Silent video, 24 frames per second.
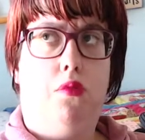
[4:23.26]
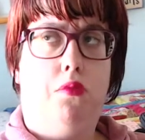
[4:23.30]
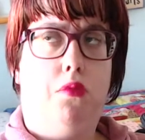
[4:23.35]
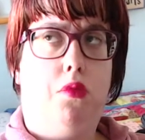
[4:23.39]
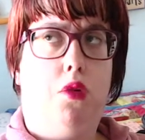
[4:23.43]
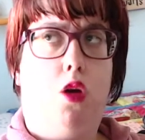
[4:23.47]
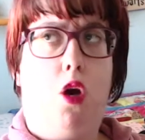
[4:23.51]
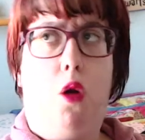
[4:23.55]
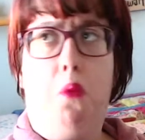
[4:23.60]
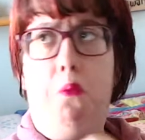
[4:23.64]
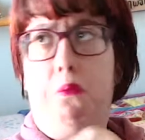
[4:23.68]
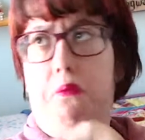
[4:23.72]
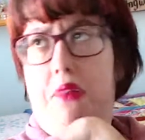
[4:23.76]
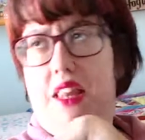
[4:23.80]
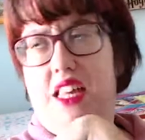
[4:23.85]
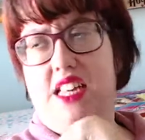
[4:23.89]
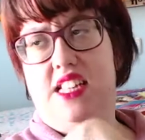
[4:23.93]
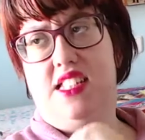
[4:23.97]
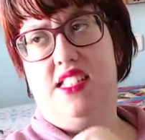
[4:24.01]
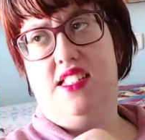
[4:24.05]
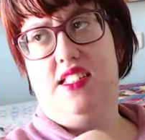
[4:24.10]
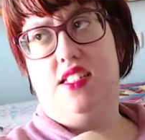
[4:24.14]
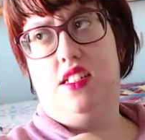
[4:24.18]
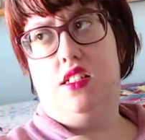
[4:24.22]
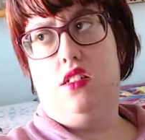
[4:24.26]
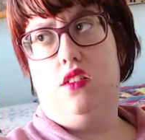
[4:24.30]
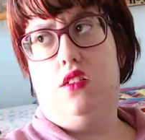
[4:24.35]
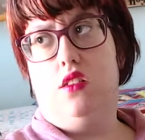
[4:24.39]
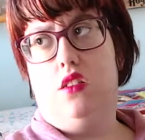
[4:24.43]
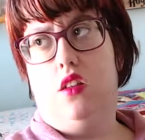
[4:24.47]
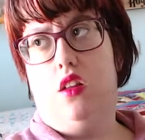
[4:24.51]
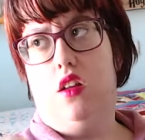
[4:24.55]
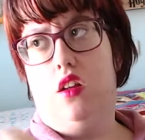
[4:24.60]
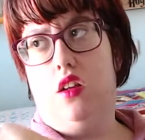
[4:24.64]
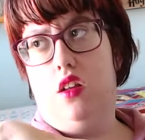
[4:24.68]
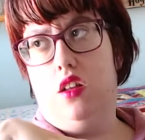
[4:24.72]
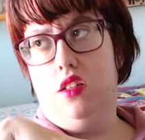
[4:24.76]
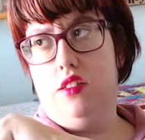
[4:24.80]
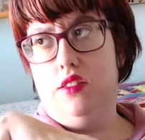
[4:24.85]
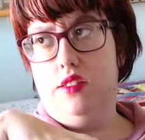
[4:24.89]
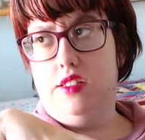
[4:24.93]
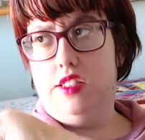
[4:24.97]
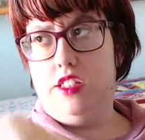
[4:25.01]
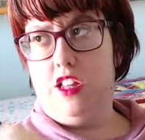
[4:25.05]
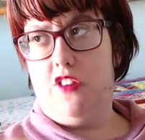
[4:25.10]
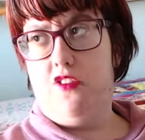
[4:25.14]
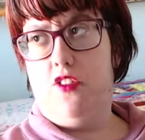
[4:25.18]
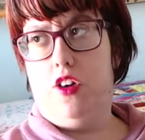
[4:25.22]
complex,
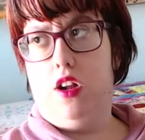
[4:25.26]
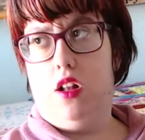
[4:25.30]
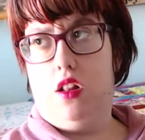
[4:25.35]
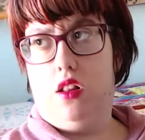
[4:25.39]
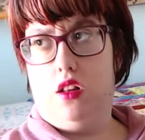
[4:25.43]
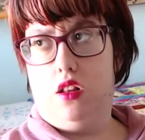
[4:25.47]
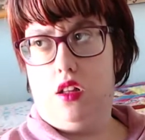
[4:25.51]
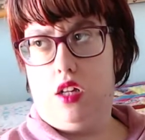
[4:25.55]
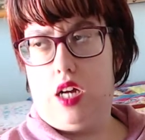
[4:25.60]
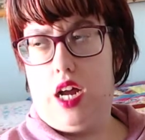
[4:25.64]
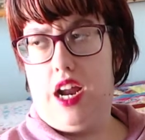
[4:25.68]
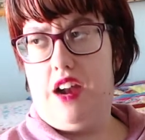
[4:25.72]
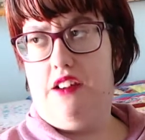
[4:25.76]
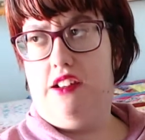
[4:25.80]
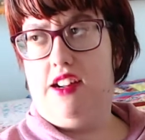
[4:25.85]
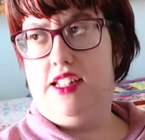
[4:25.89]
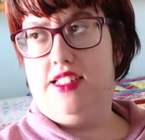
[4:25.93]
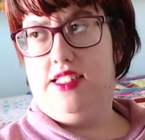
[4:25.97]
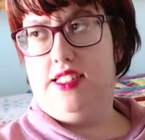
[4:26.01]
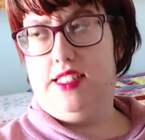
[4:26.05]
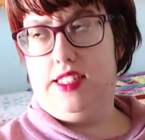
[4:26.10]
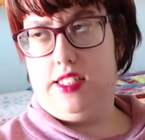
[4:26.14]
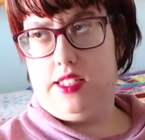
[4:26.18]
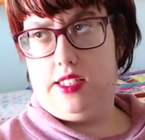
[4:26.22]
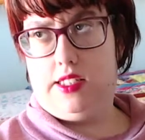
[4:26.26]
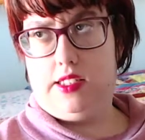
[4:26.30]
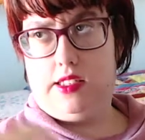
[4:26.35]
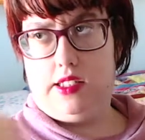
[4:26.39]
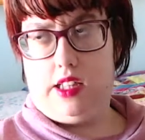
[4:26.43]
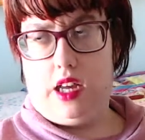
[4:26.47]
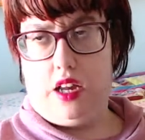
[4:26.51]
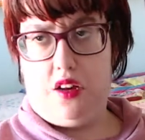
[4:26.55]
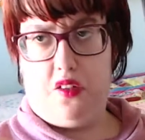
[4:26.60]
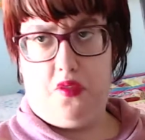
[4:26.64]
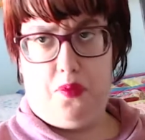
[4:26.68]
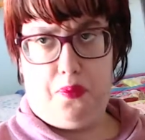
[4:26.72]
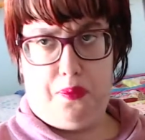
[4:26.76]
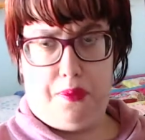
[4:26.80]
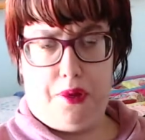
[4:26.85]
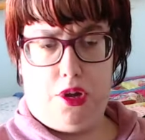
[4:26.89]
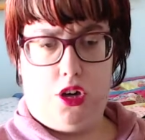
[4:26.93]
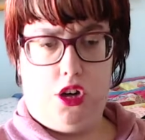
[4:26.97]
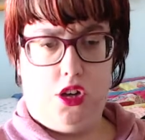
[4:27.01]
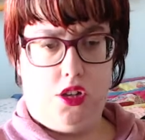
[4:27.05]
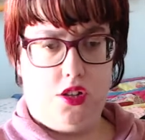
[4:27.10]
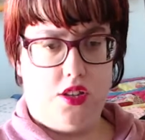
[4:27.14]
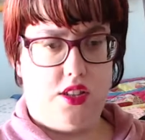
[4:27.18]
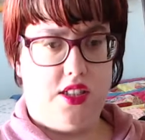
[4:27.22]
several characters kind of
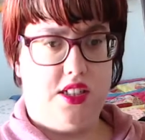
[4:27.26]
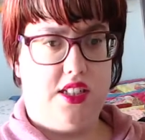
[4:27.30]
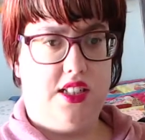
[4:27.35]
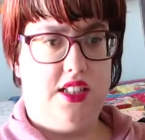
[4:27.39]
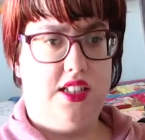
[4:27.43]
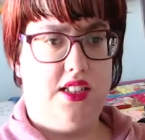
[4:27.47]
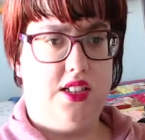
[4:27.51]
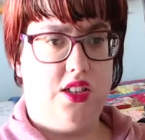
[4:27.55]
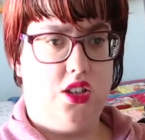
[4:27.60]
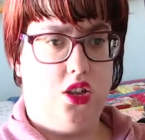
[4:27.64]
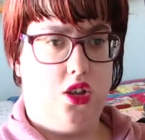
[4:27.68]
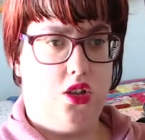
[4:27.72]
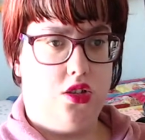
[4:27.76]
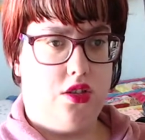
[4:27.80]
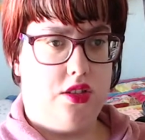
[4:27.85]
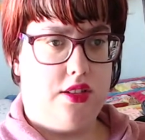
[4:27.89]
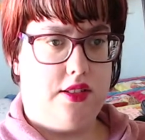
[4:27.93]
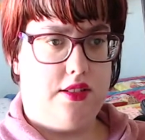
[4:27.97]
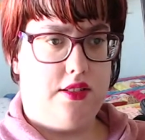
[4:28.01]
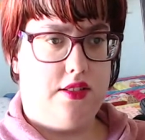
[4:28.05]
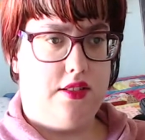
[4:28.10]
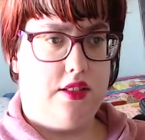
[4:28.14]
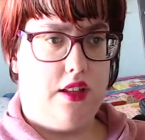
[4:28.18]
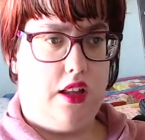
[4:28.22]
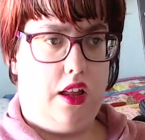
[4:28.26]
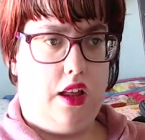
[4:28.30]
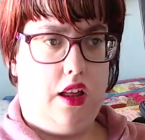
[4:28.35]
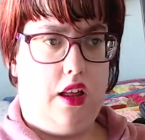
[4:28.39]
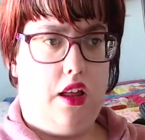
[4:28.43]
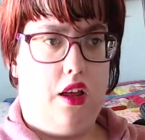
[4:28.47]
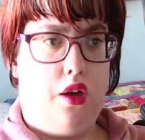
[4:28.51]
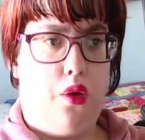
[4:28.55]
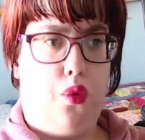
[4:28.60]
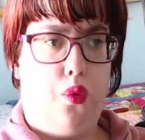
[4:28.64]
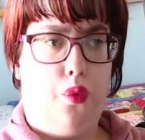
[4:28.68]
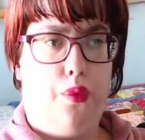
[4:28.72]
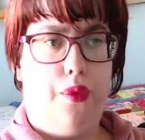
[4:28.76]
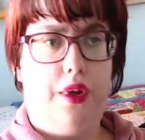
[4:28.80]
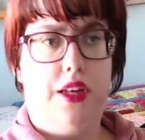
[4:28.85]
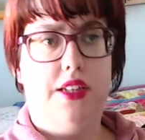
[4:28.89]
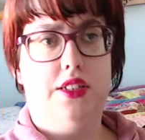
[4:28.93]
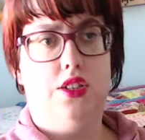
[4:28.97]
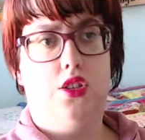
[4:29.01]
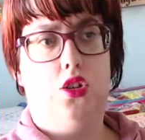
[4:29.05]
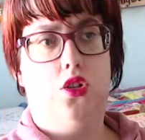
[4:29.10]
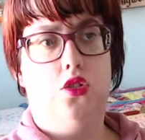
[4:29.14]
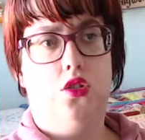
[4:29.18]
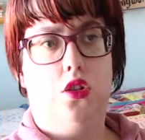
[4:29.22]
plot. Is not
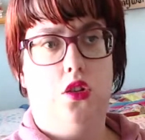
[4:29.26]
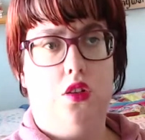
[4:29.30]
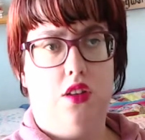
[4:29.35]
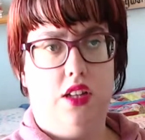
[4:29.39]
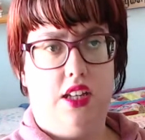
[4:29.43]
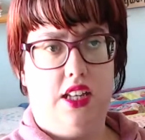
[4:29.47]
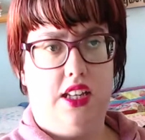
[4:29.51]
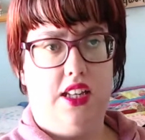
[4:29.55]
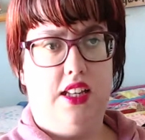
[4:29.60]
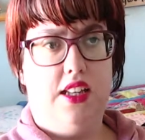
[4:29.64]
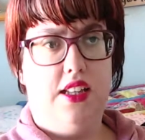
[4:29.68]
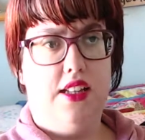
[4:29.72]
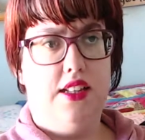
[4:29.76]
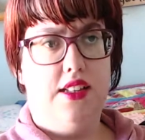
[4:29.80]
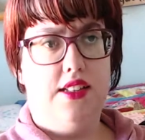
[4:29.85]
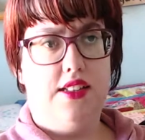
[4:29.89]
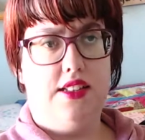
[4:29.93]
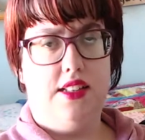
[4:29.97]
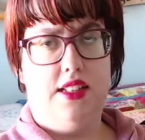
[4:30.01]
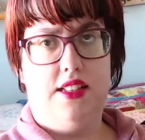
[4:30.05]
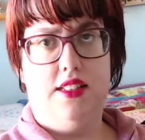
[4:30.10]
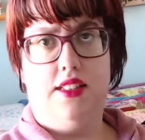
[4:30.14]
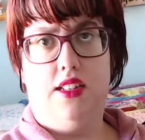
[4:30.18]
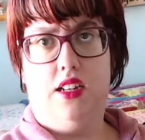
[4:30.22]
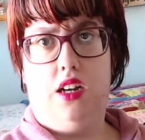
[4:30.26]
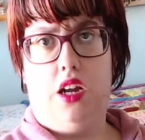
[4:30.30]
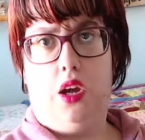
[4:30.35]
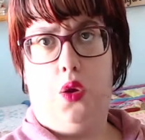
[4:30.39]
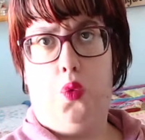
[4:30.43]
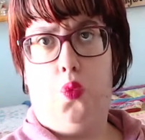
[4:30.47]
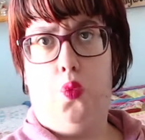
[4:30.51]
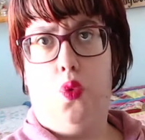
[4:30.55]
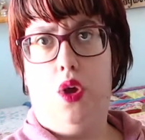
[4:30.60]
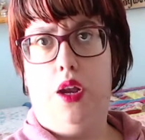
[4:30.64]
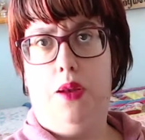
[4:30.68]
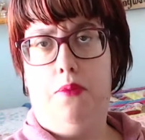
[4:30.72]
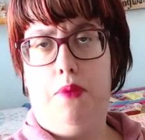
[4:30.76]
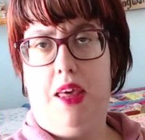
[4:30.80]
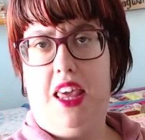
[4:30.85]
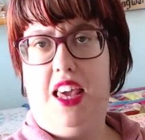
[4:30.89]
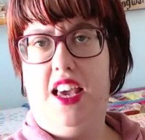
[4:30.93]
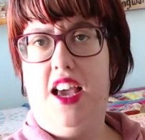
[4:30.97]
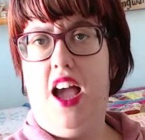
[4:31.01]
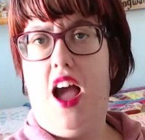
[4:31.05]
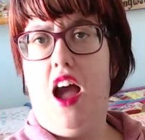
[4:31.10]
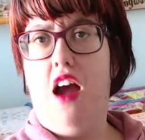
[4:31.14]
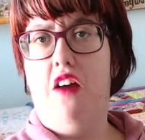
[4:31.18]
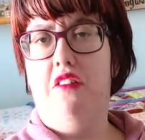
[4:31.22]
only centering one main
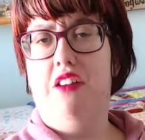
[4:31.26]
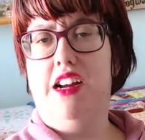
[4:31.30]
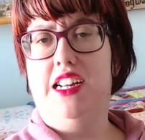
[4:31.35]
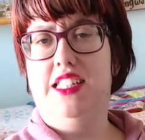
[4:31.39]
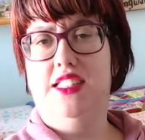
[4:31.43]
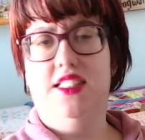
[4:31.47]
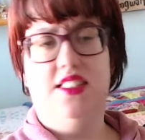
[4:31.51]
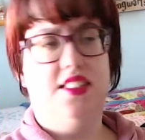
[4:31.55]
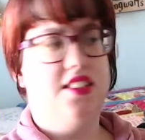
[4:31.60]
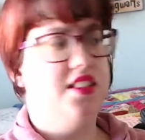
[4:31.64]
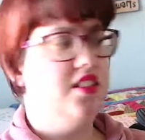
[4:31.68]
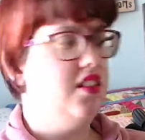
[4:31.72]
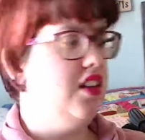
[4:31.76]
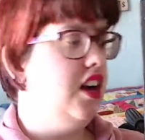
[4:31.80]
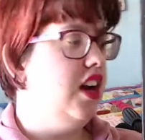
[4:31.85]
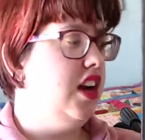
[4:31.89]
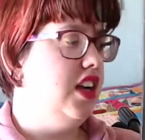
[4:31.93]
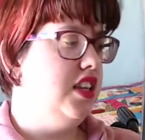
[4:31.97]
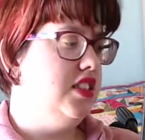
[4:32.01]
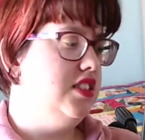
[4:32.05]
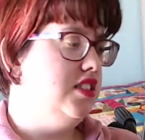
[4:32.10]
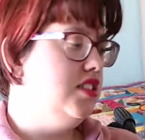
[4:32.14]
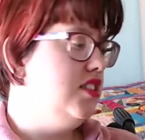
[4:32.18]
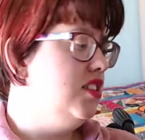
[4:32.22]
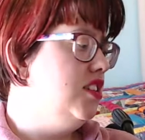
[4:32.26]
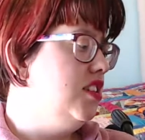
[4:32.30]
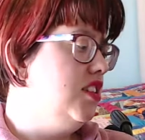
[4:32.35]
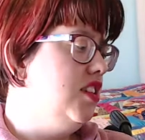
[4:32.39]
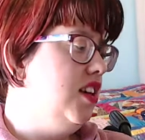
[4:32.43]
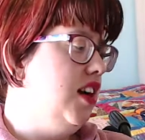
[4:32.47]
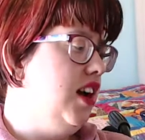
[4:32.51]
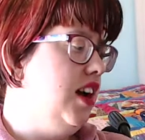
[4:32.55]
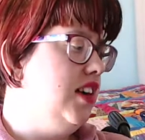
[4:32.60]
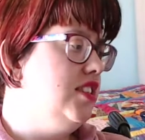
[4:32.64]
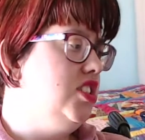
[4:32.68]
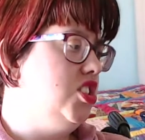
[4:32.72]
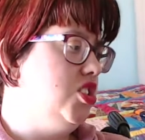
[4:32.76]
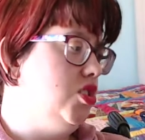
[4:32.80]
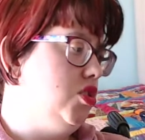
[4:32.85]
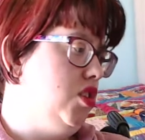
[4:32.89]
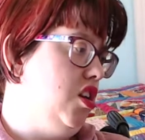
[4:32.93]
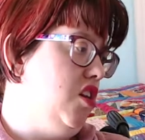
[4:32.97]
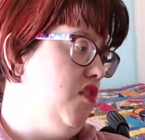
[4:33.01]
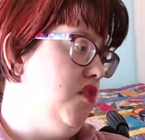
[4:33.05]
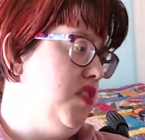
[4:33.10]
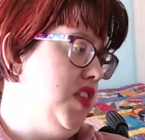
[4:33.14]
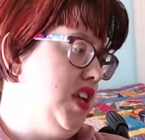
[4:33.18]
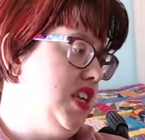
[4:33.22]
character. I just
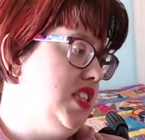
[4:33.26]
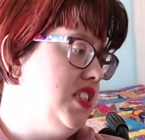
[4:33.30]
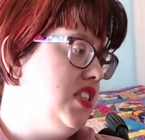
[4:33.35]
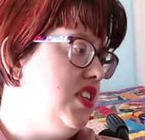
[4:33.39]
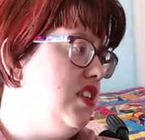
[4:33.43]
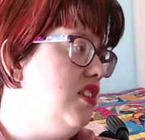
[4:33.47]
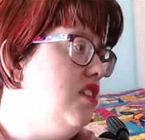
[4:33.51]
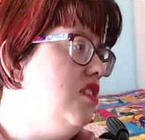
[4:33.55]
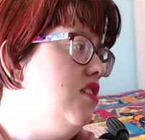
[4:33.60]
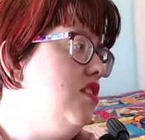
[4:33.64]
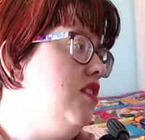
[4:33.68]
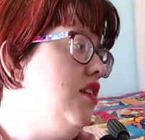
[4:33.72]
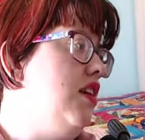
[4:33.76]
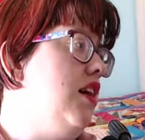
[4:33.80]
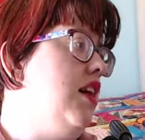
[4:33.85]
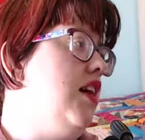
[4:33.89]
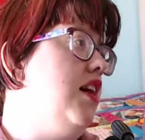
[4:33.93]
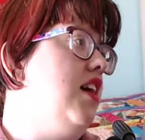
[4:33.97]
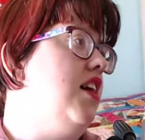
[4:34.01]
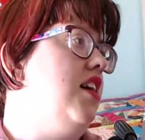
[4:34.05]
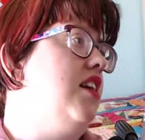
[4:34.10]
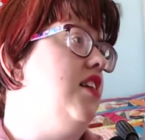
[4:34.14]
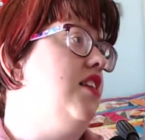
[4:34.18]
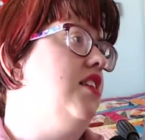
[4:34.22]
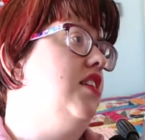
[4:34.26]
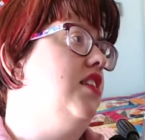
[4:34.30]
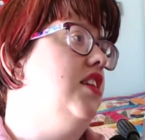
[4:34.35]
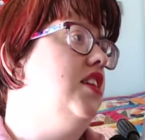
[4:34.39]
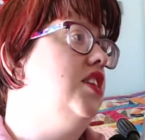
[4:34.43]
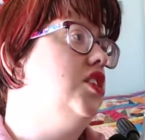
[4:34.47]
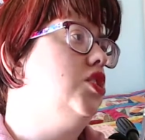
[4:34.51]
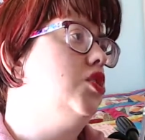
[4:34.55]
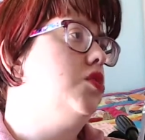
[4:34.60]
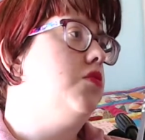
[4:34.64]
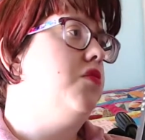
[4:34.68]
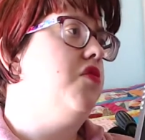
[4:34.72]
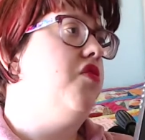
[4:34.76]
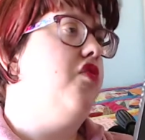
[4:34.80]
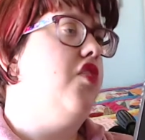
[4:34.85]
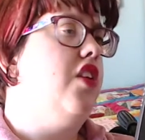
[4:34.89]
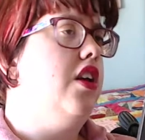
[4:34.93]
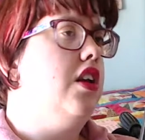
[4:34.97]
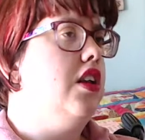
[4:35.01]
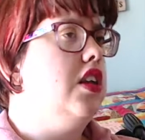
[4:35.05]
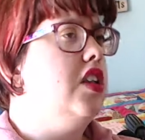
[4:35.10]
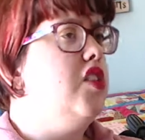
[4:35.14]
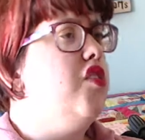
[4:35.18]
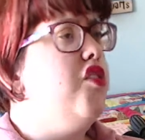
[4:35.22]
love this, and
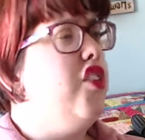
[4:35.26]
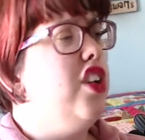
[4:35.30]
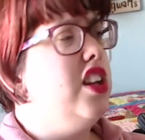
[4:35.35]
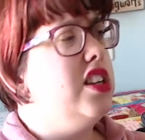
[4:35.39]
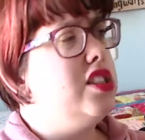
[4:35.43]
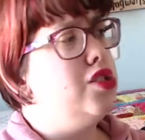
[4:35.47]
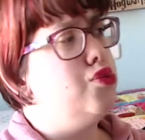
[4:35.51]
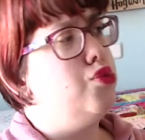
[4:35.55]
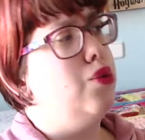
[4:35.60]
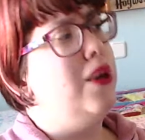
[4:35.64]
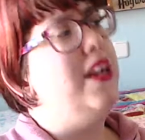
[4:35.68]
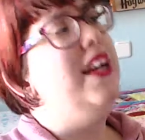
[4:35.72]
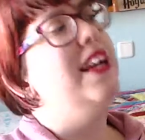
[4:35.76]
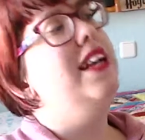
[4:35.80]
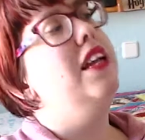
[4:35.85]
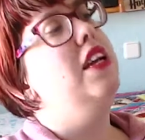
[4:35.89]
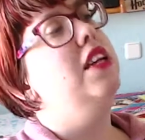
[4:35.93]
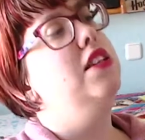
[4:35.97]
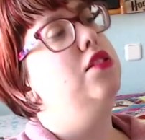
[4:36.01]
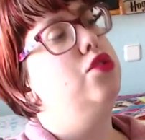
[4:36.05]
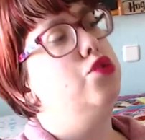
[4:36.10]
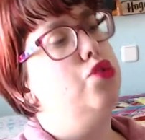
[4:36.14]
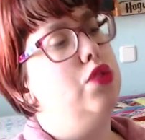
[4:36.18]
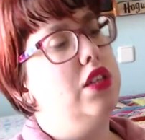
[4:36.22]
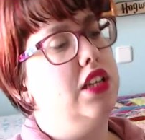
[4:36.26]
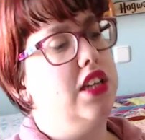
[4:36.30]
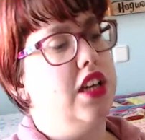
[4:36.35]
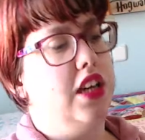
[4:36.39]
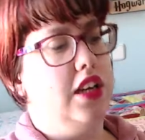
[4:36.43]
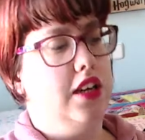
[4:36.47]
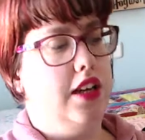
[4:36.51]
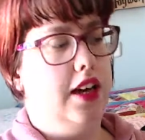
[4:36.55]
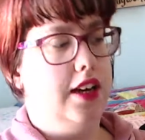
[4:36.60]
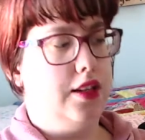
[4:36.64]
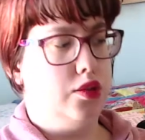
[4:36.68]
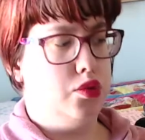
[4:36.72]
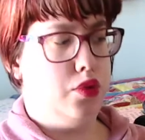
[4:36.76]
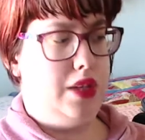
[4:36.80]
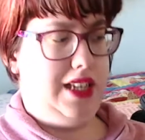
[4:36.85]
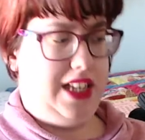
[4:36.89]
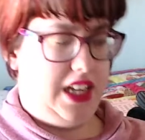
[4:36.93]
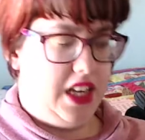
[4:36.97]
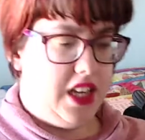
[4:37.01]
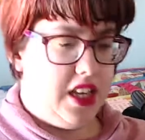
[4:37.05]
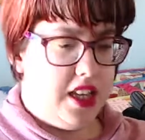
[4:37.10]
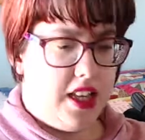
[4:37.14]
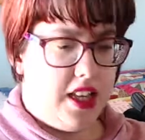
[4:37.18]
it feels really intriguing actually.